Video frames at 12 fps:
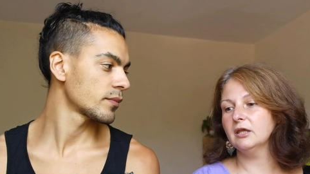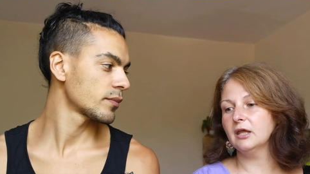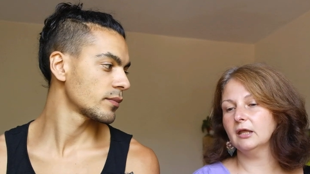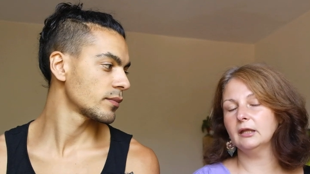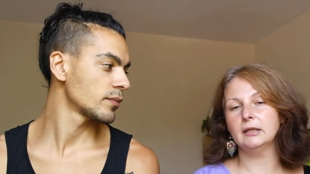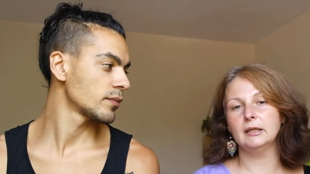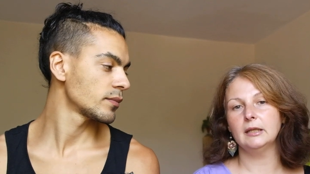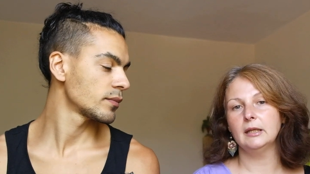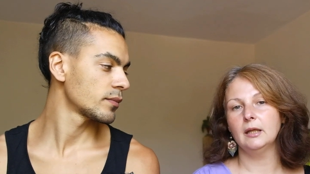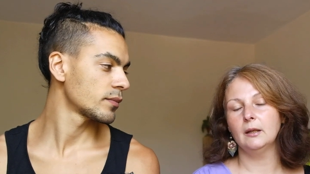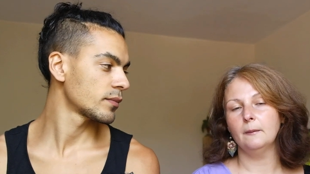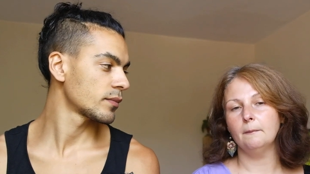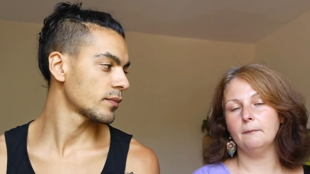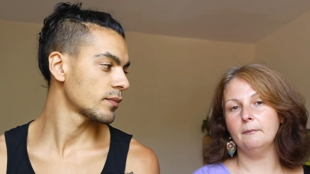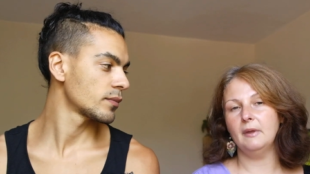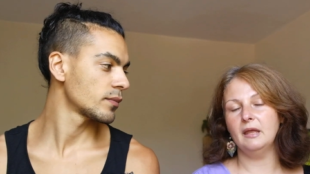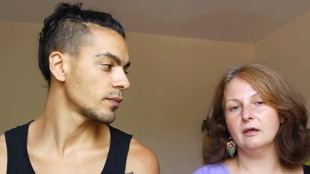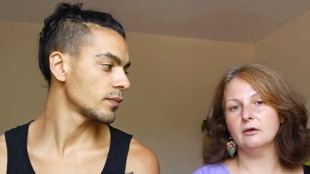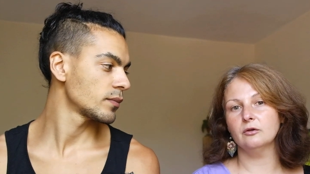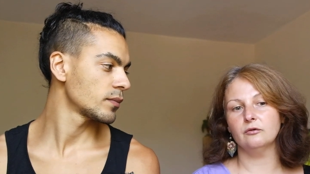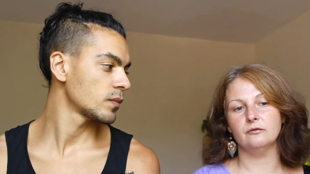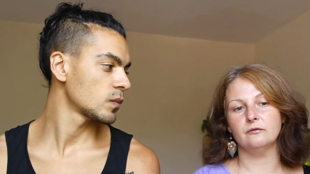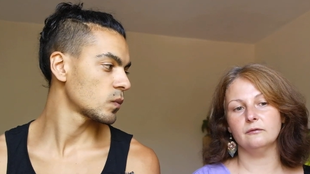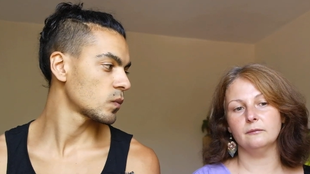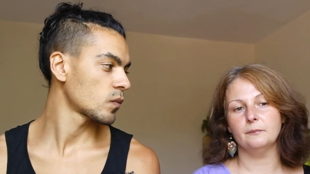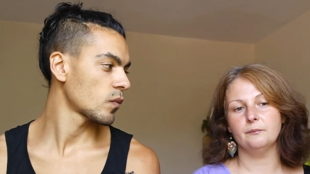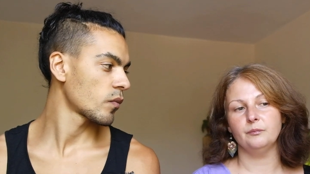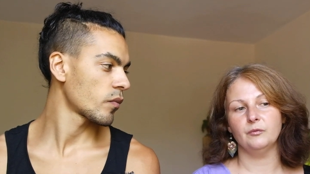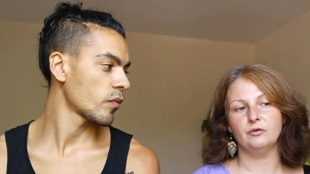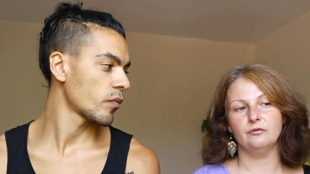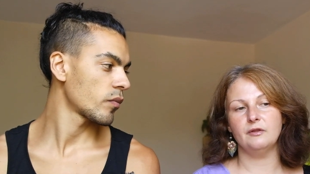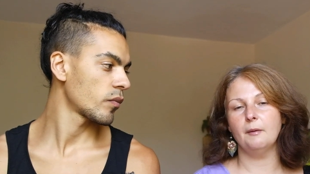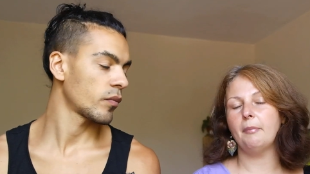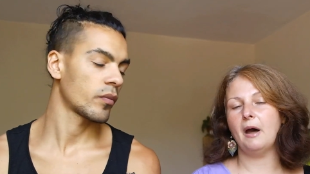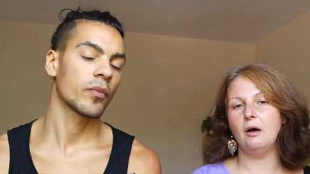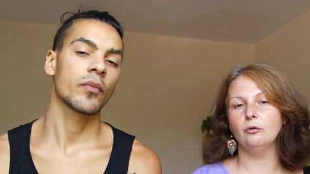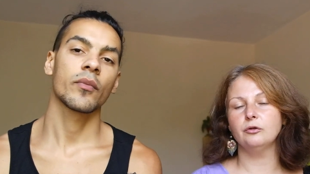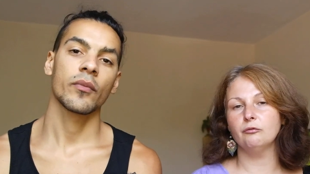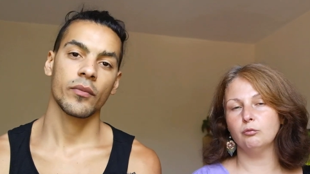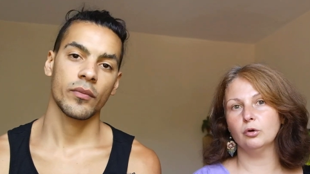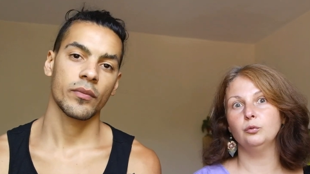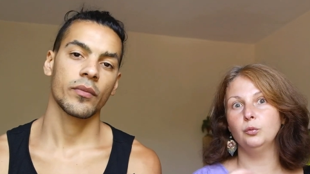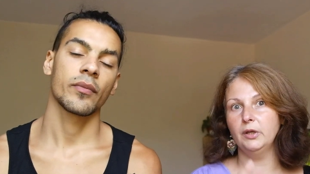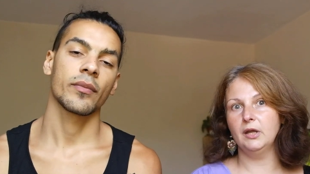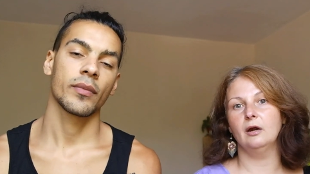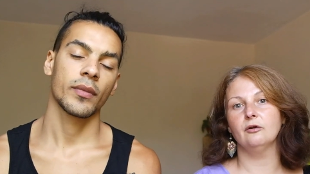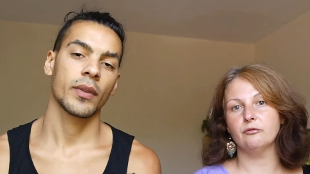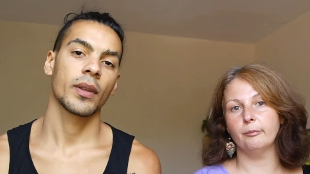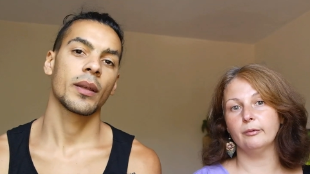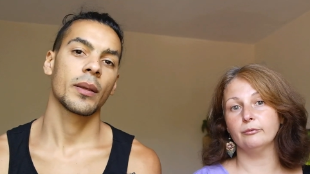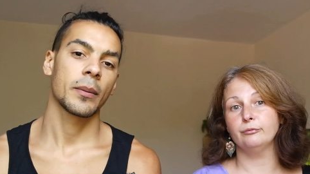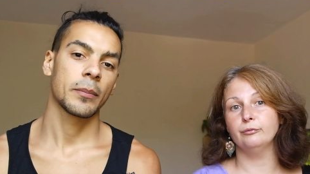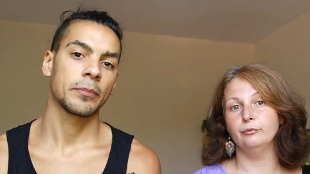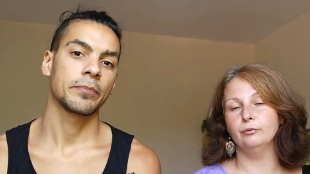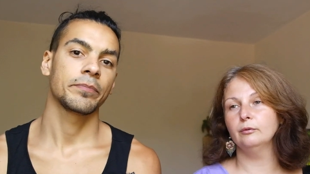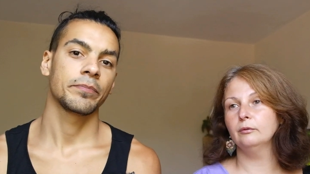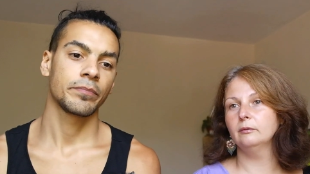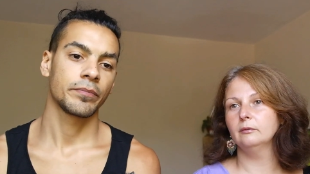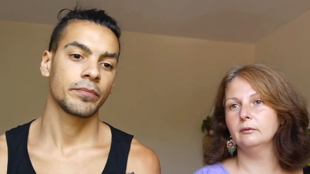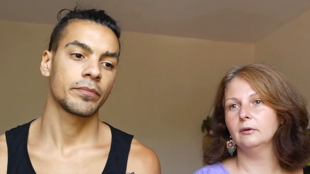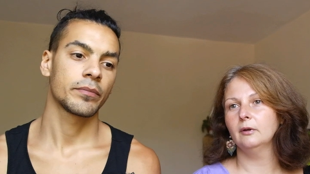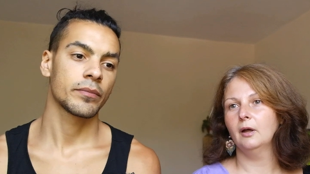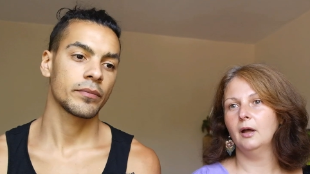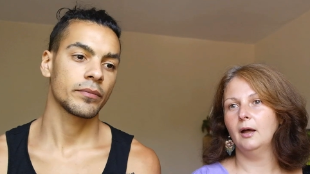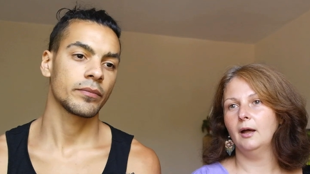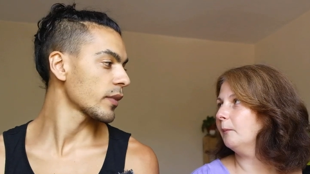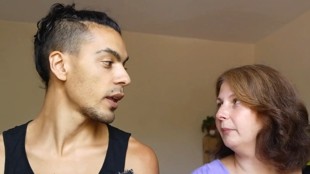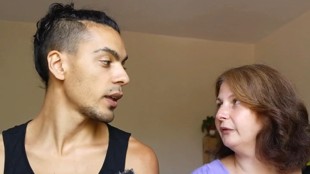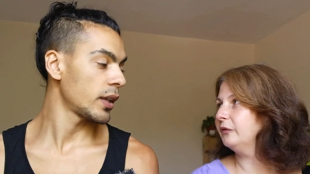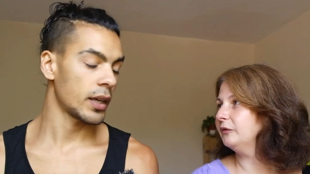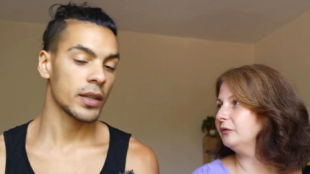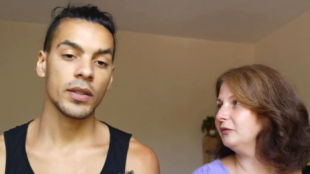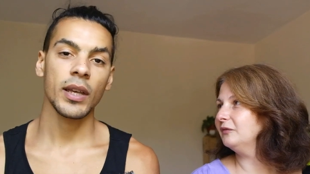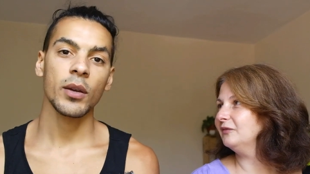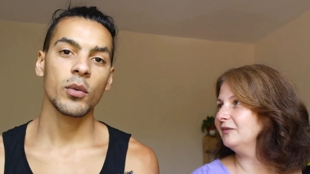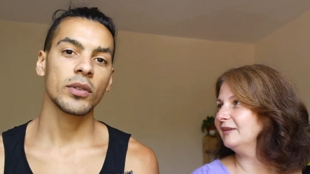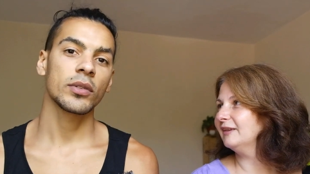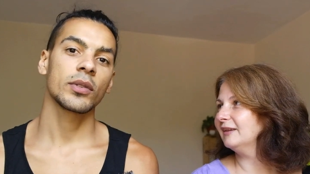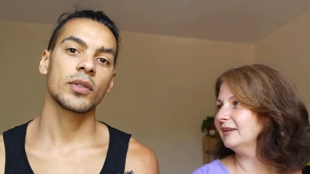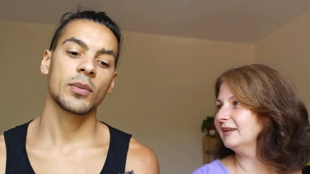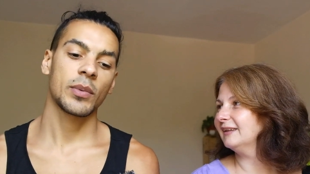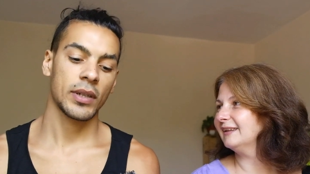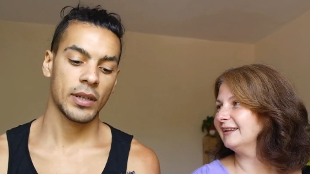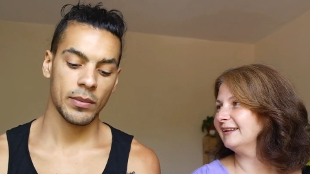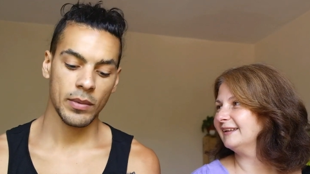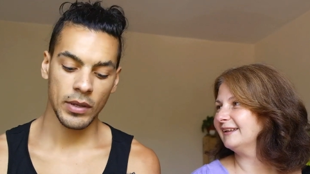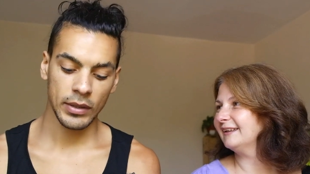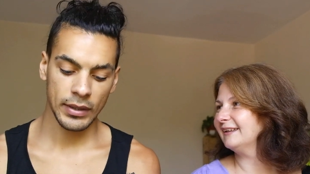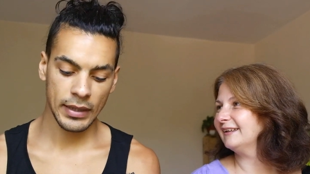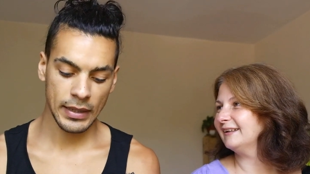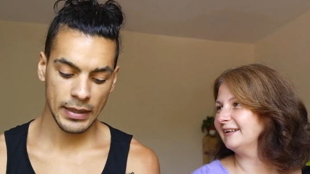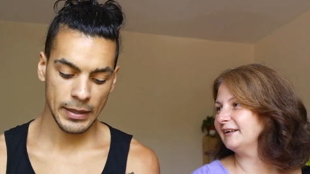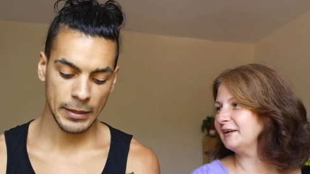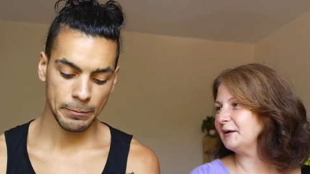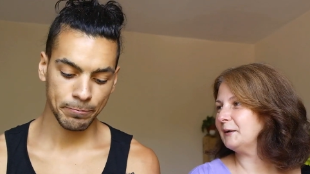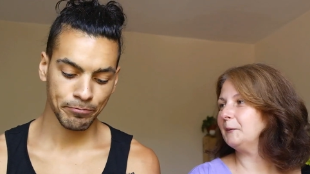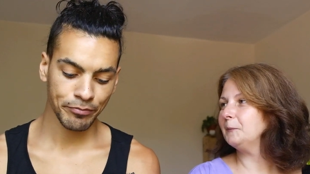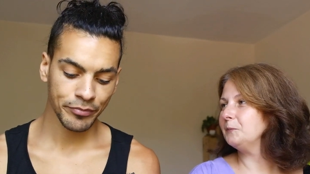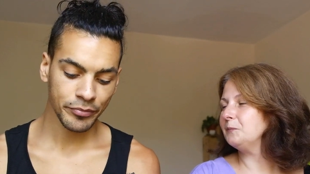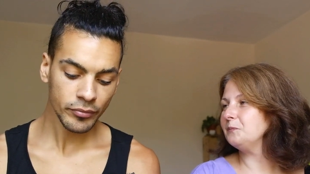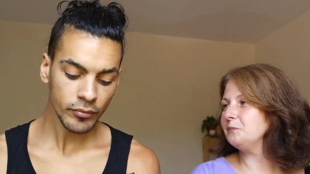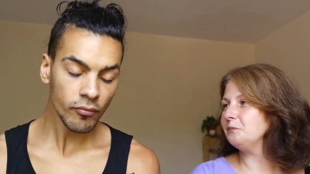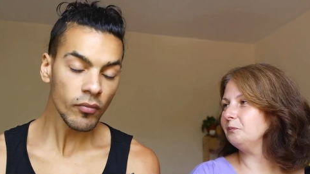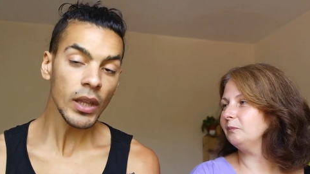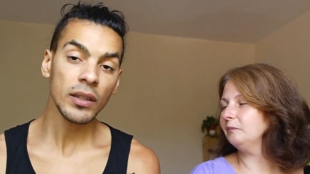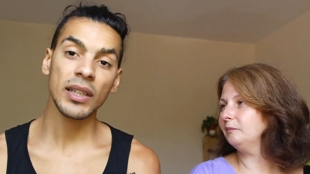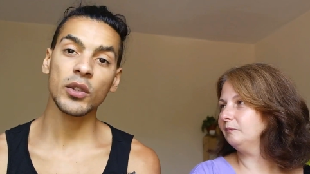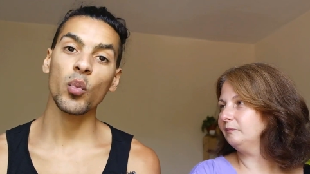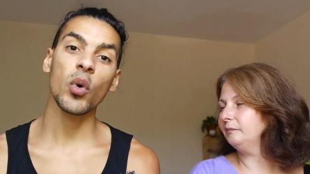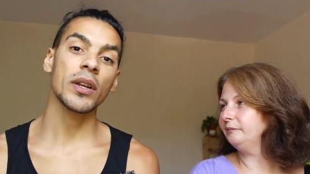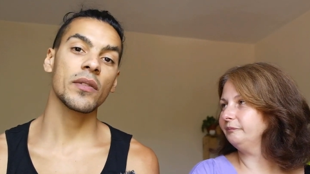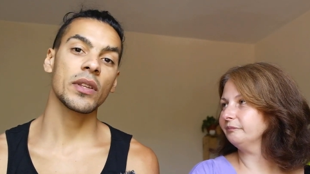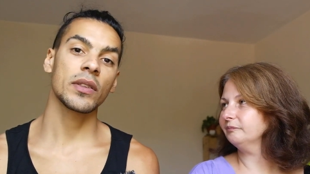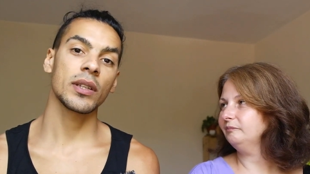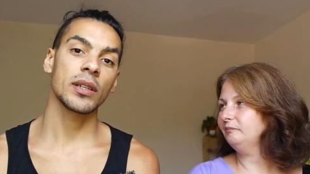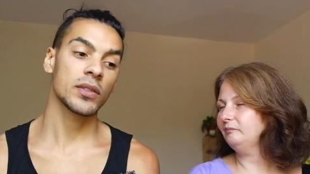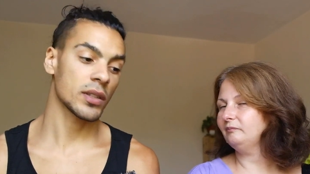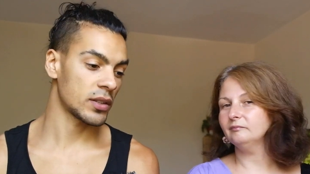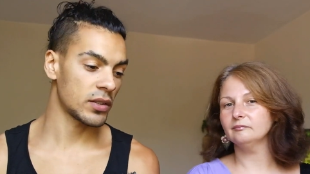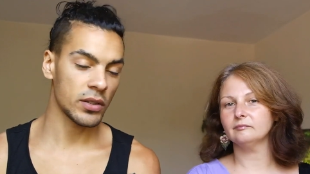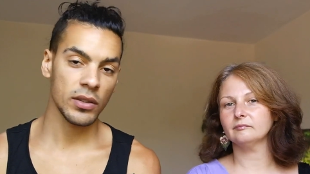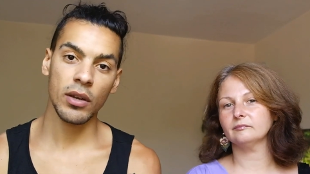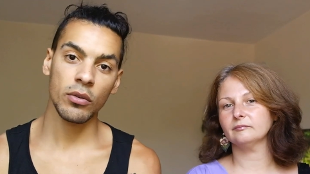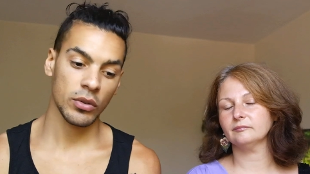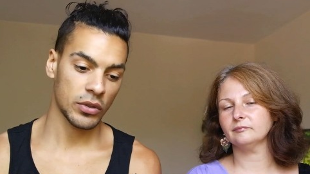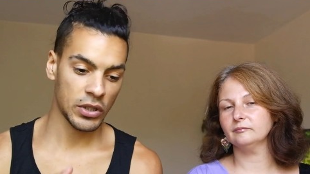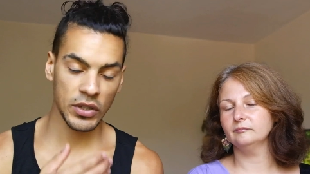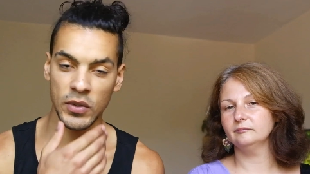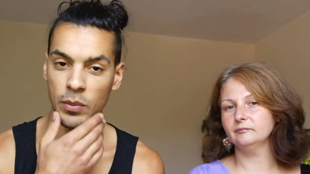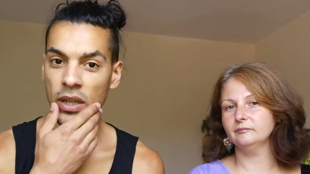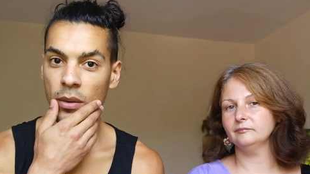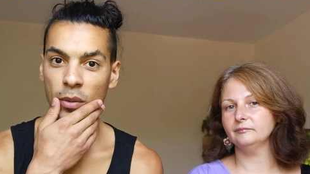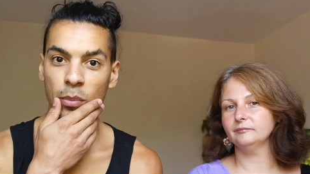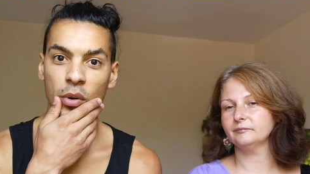Speaker 1: can make us step out of what we are supposed to do. But
Speaker 2: yes, I want to speak about the... That one of the things, because now she's speaking about